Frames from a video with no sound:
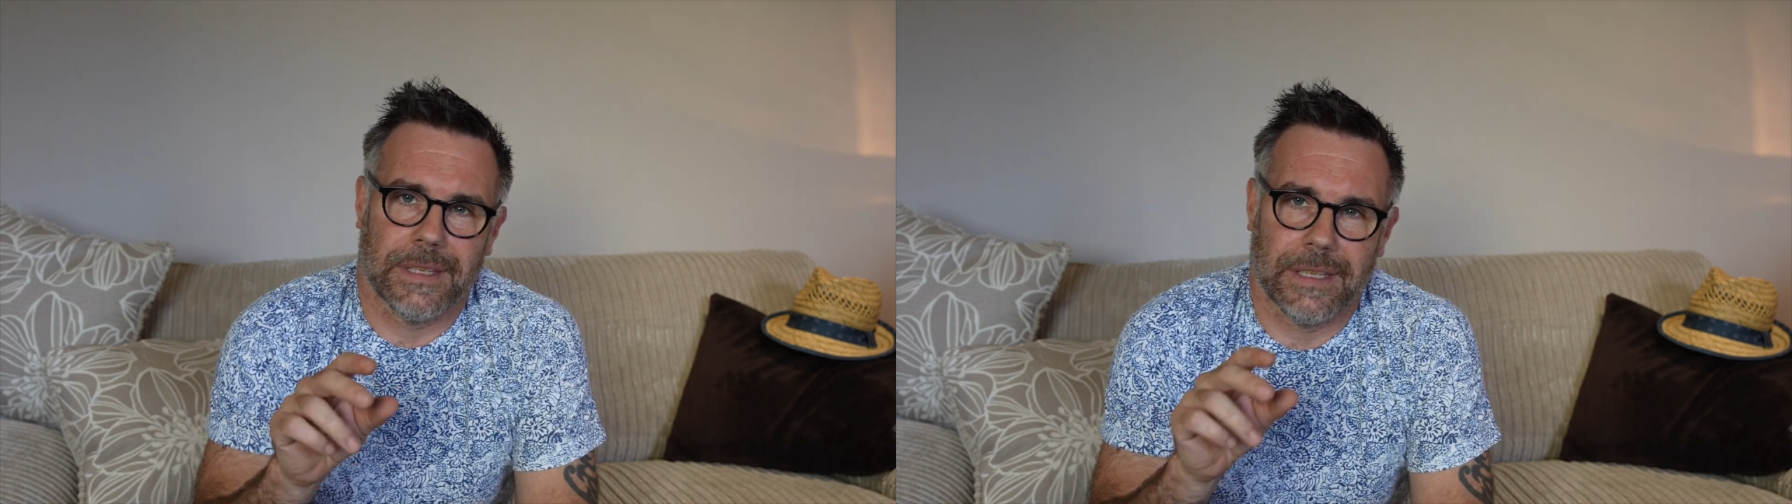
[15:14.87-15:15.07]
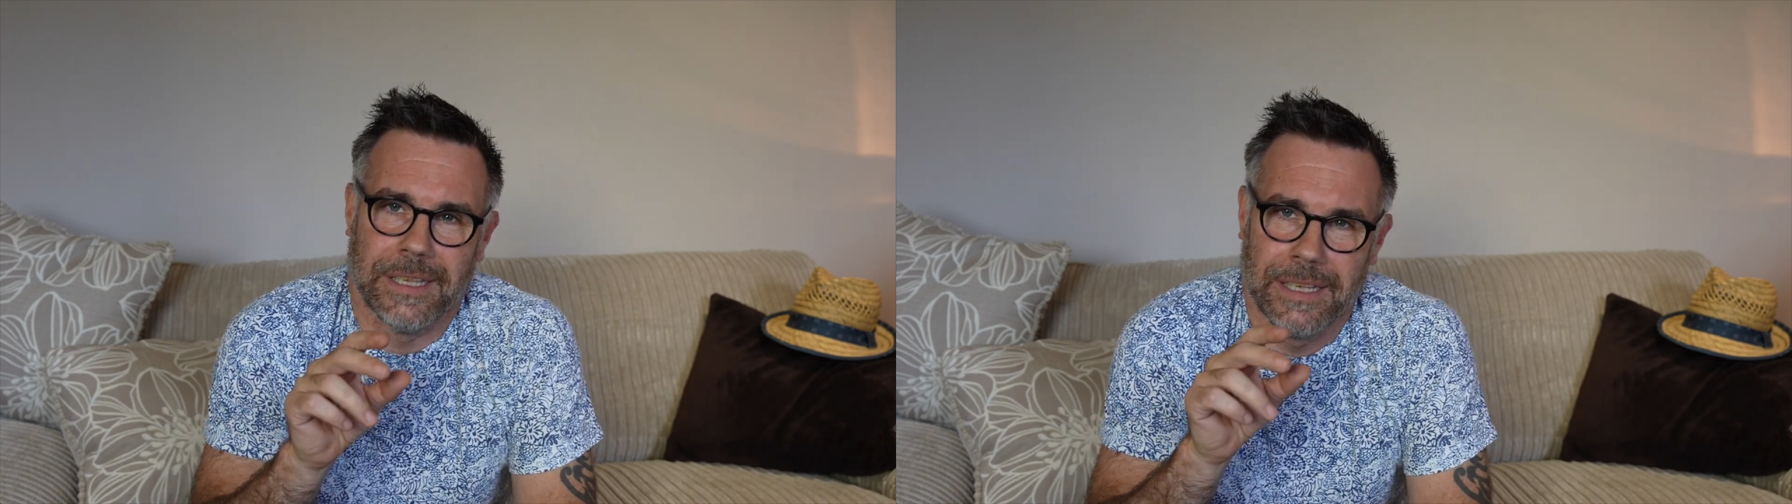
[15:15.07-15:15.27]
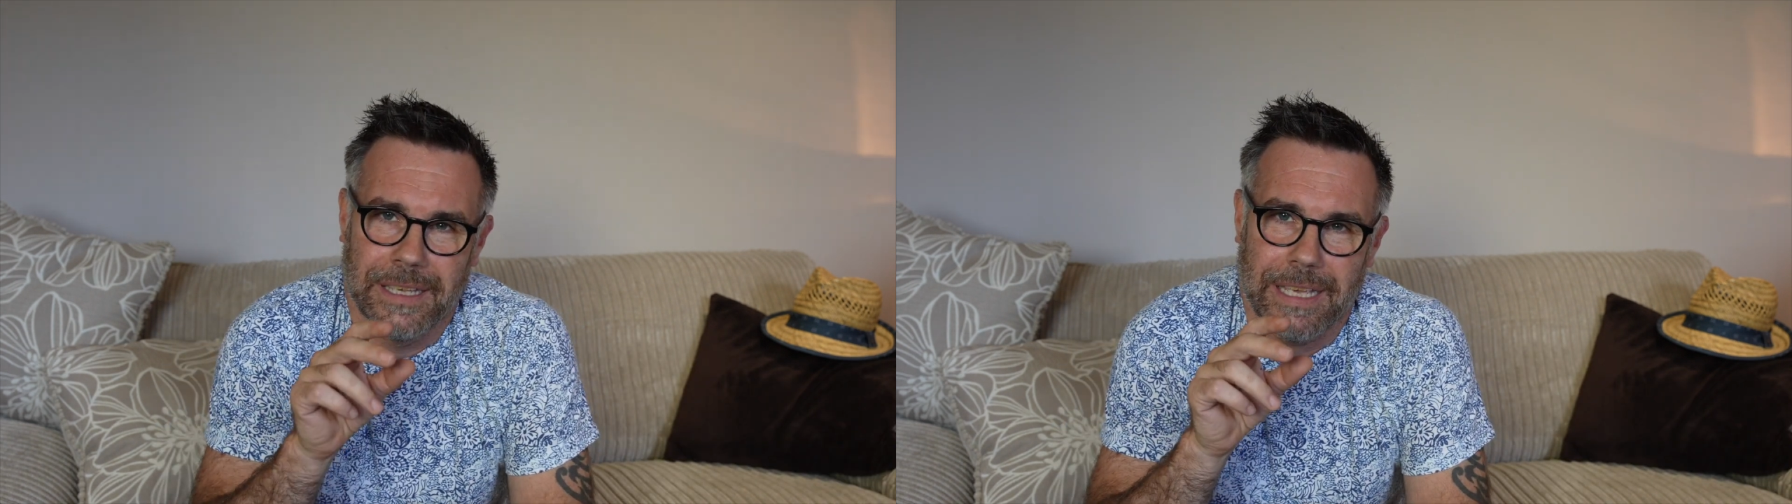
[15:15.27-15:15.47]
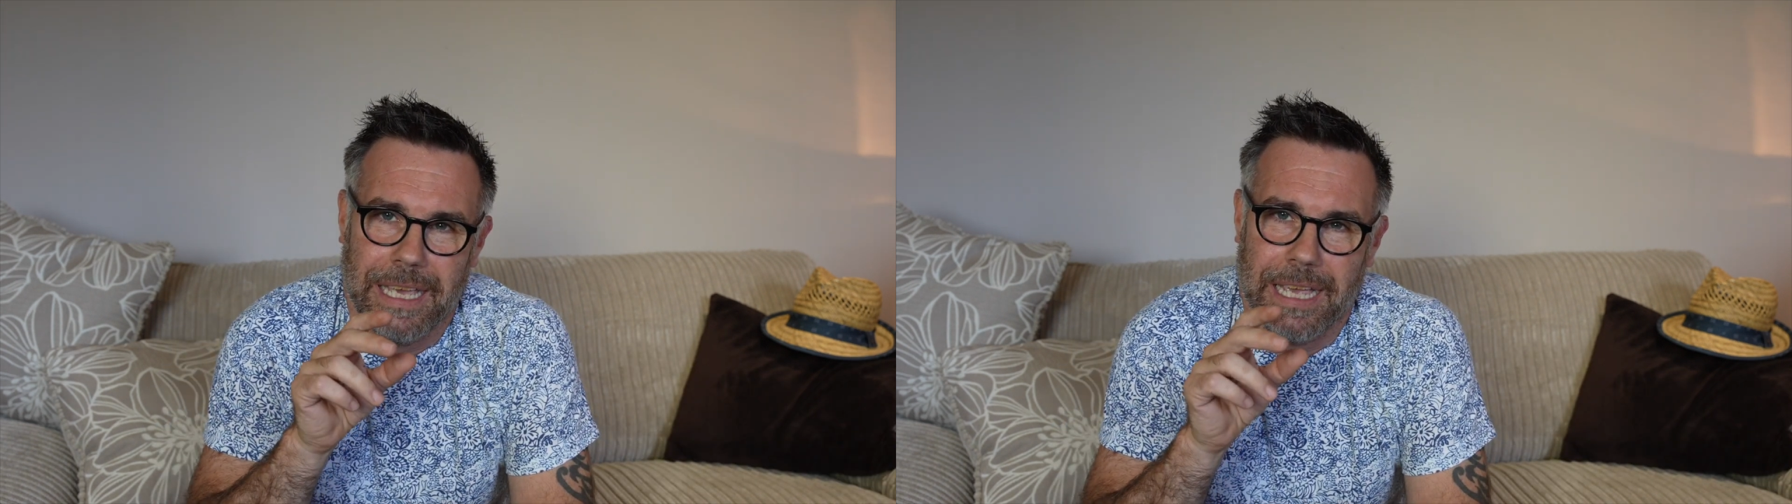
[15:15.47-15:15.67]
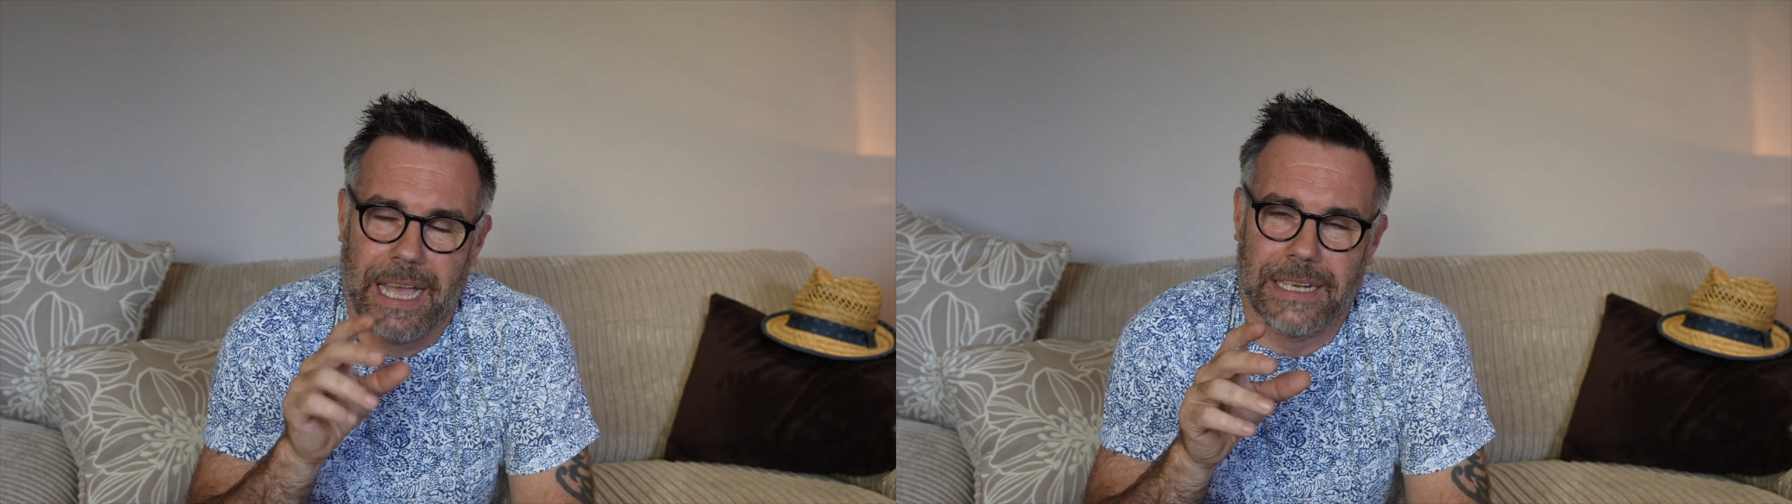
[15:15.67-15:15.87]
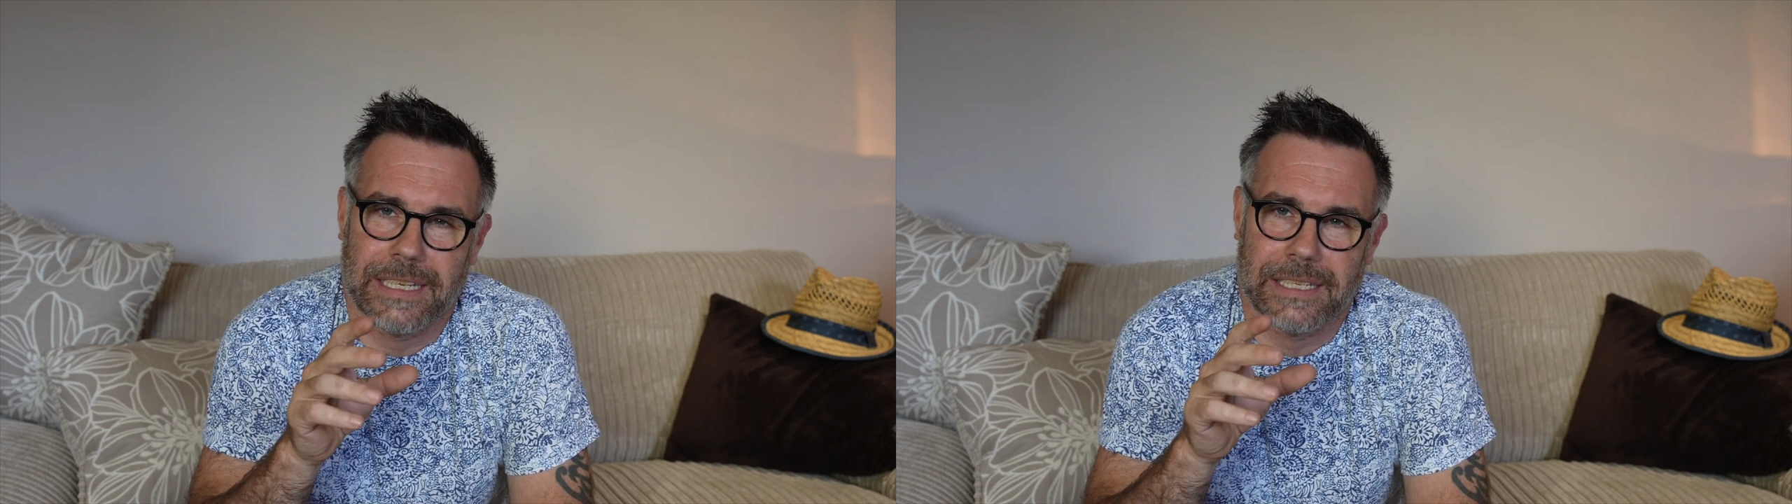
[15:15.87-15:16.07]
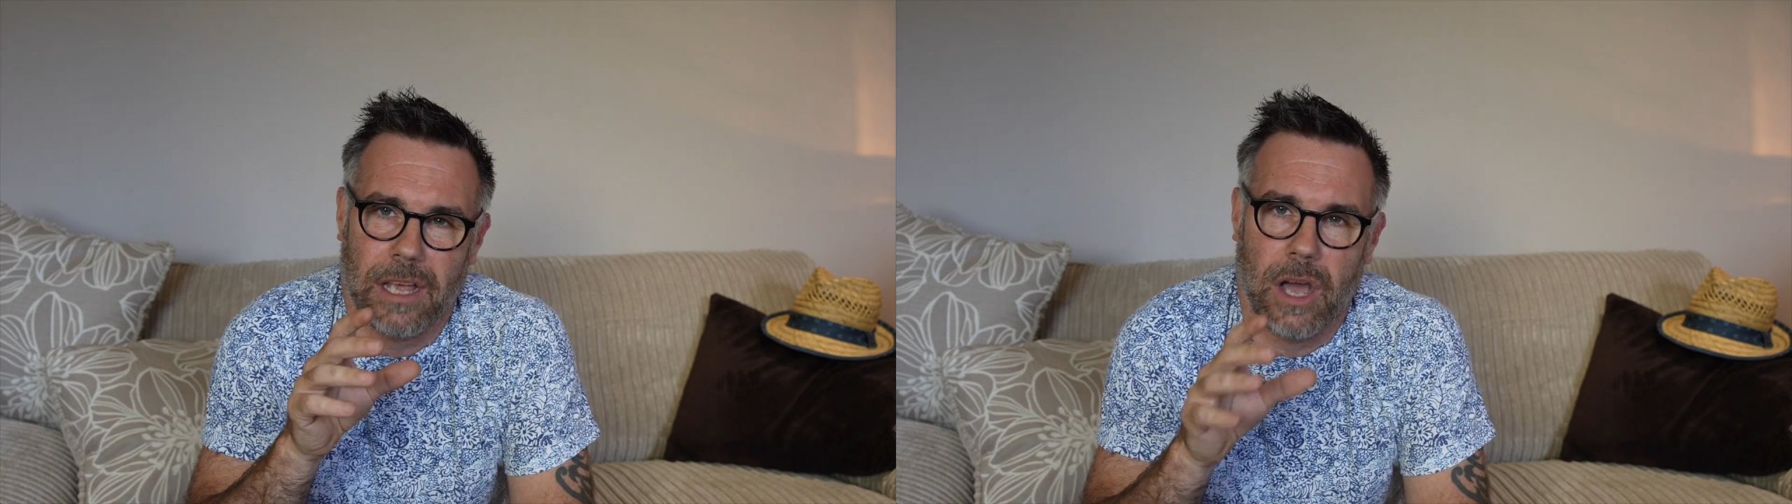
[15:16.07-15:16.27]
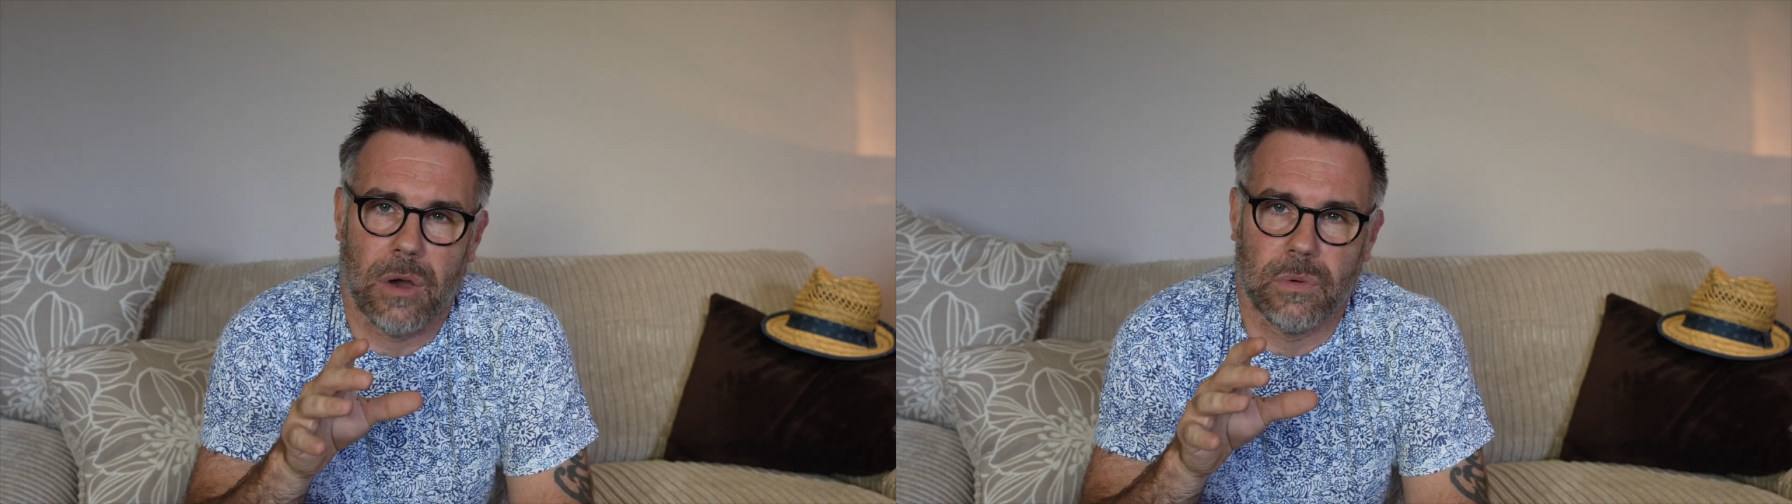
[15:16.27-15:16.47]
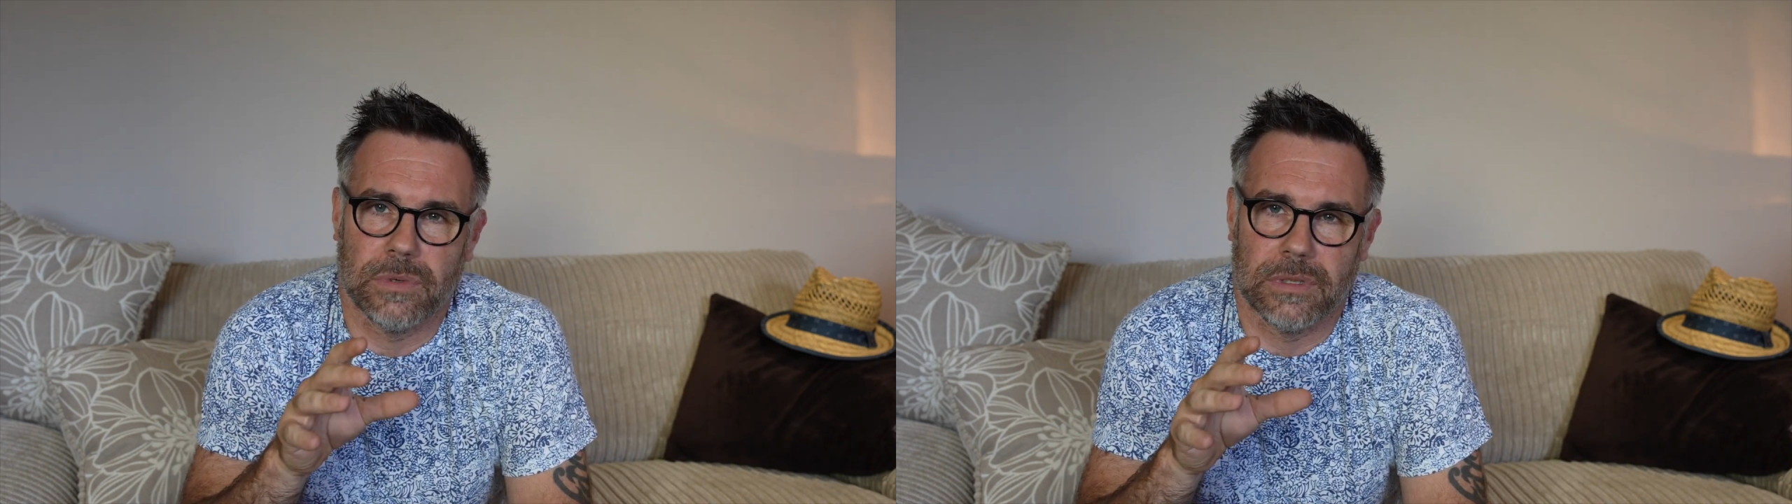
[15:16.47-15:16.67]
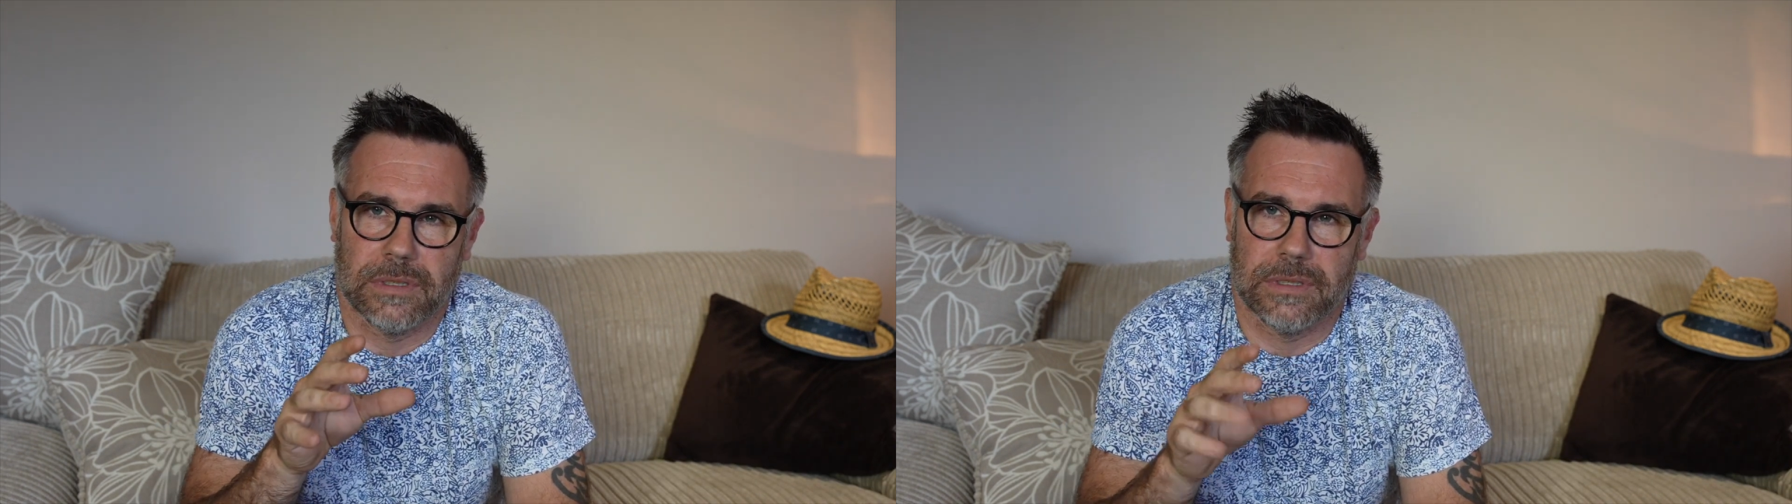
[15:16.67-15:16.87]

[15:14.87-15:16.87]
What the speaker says: it had its own